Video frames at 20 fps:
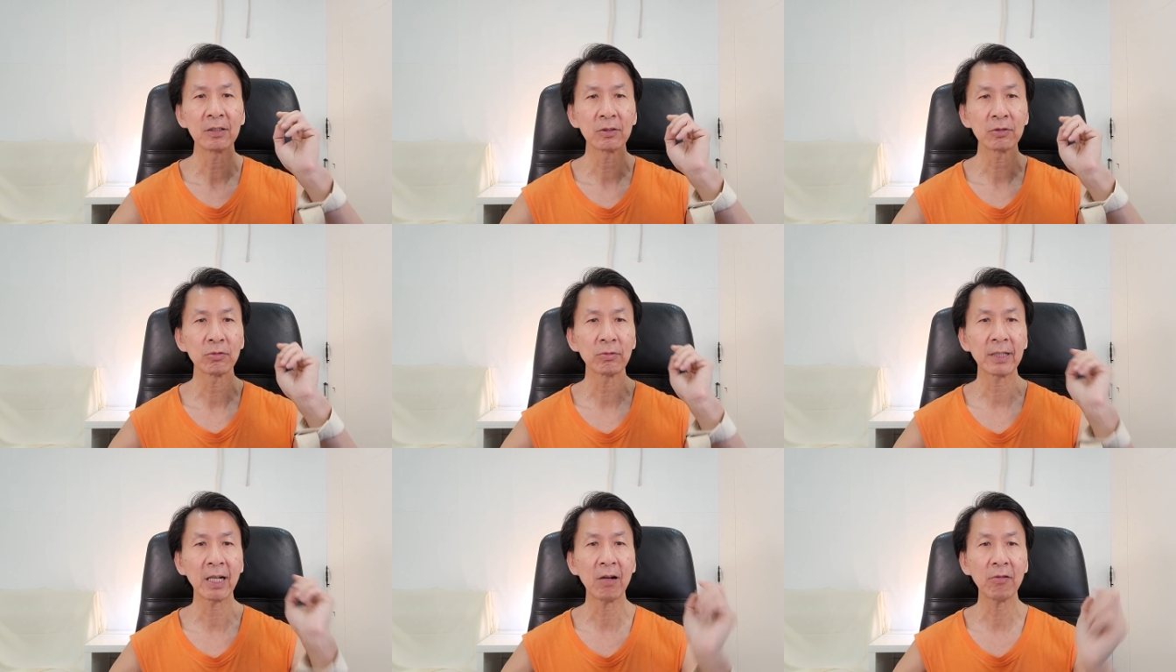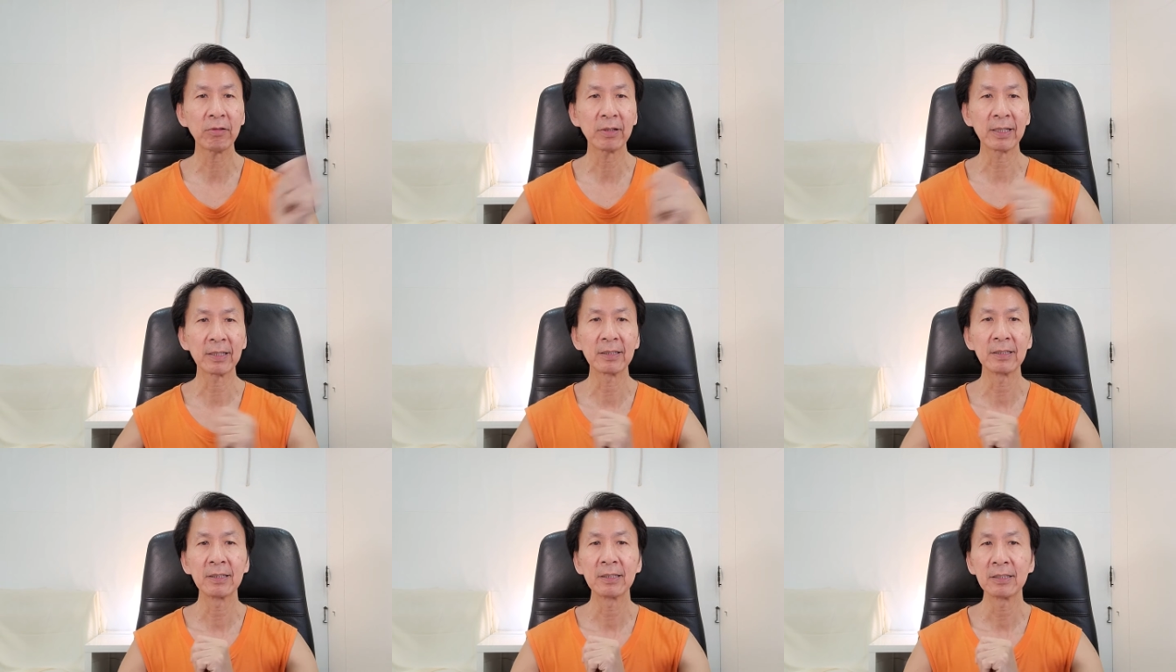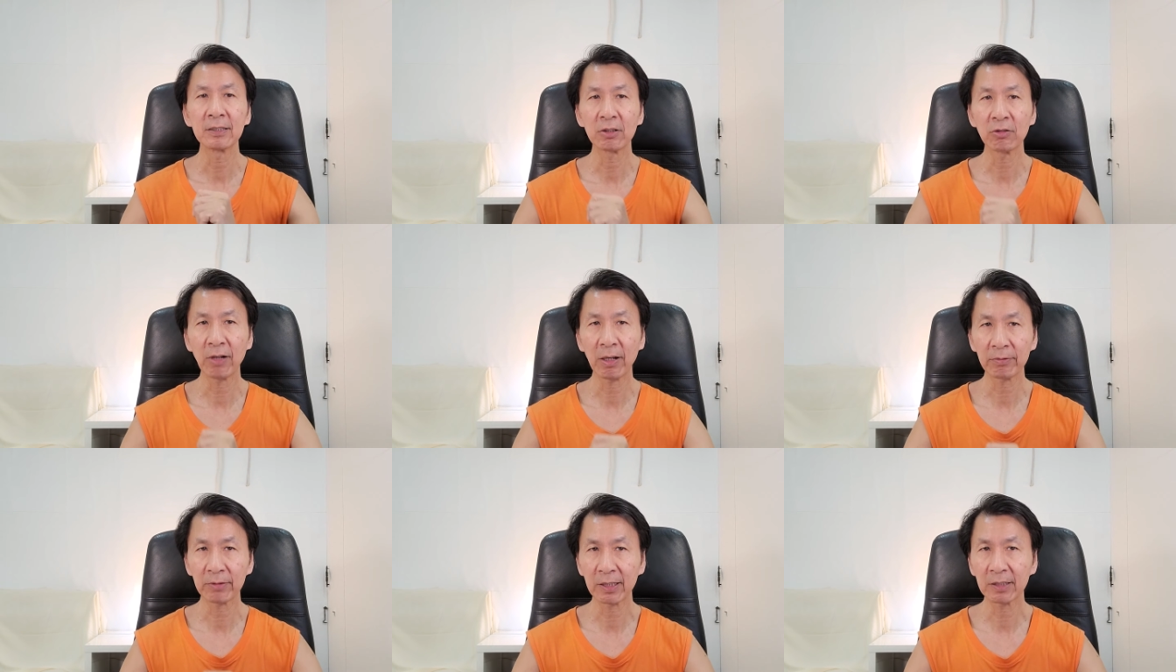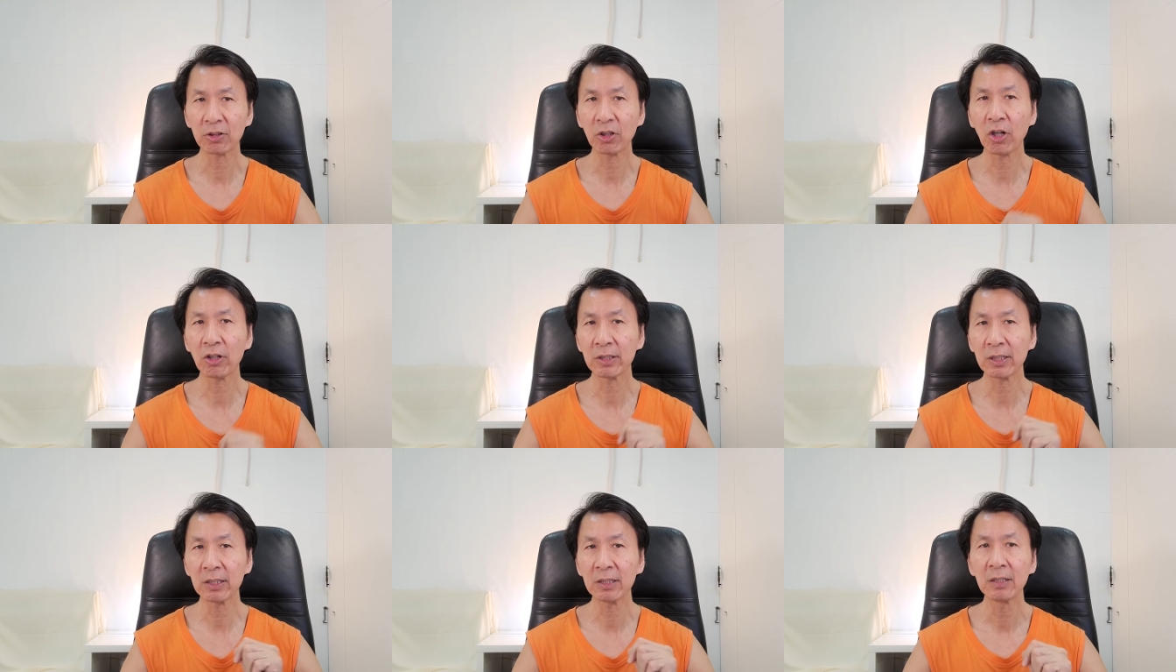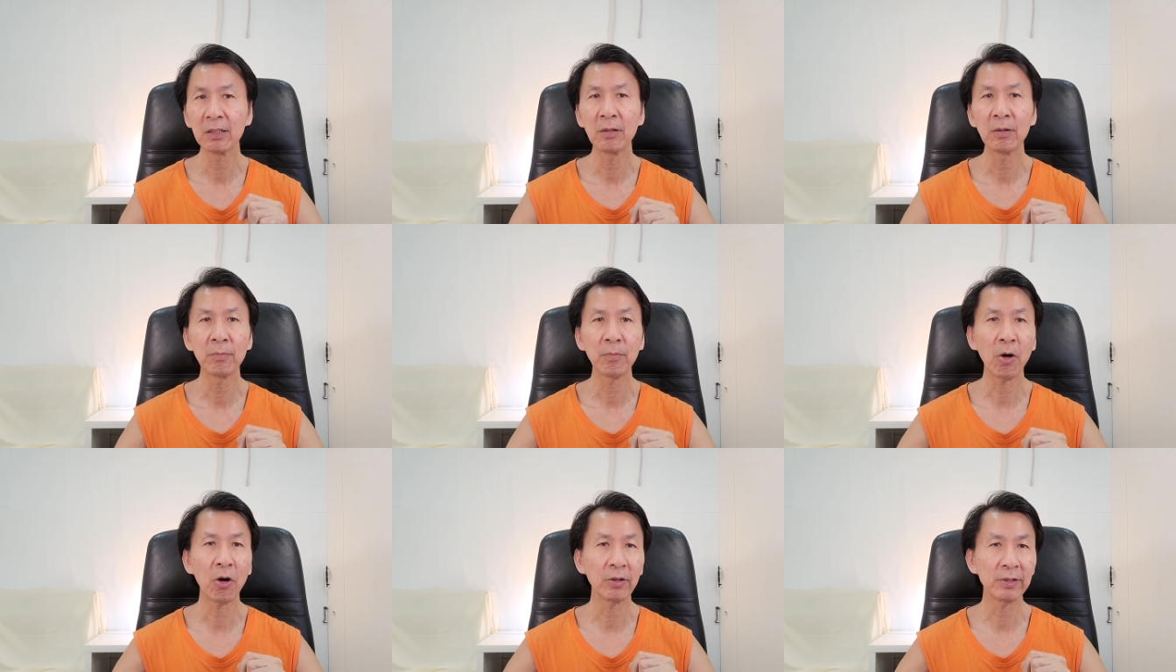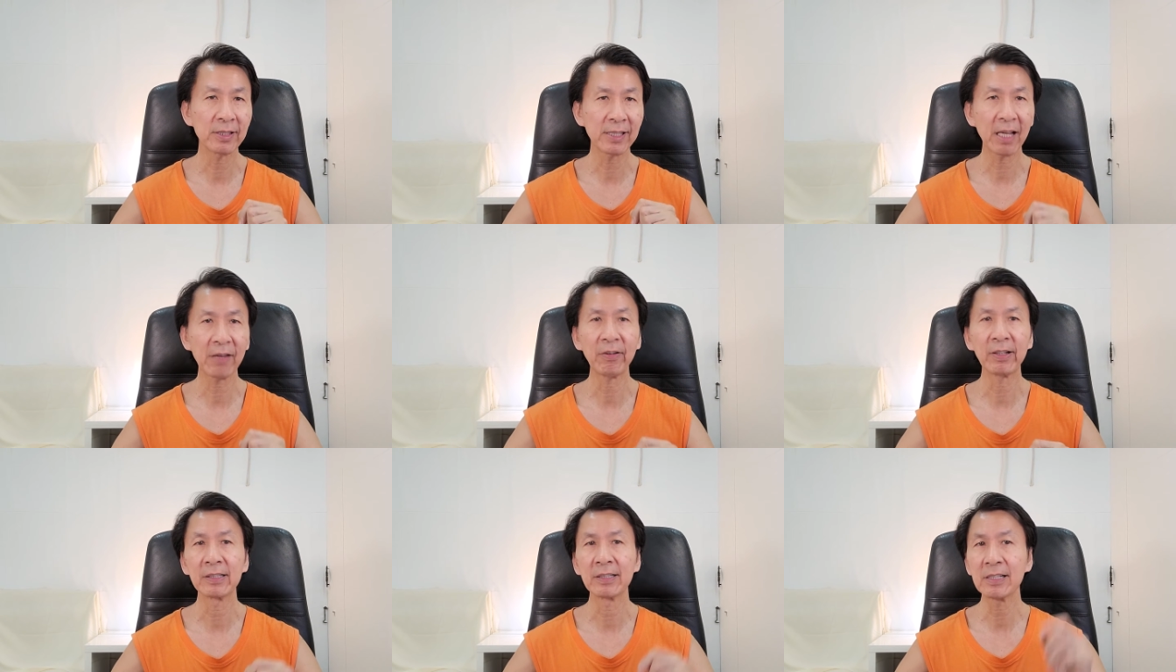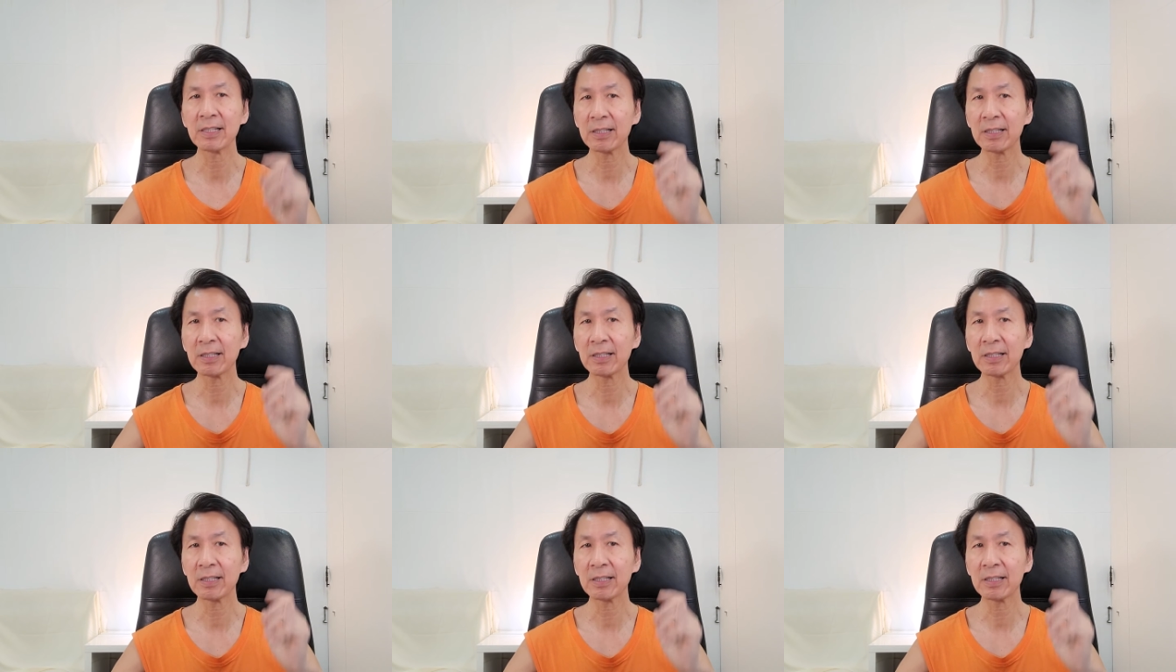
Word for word: to calculate to have the 20 Point seven